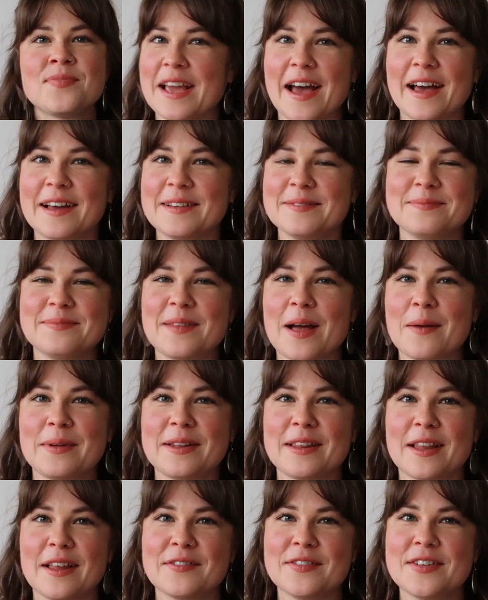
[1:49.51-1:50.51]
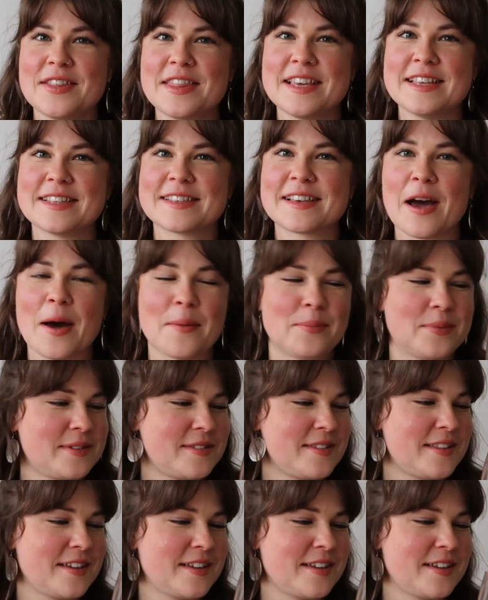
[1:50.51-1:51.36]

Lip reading: Yeah, I'm in love with these cups.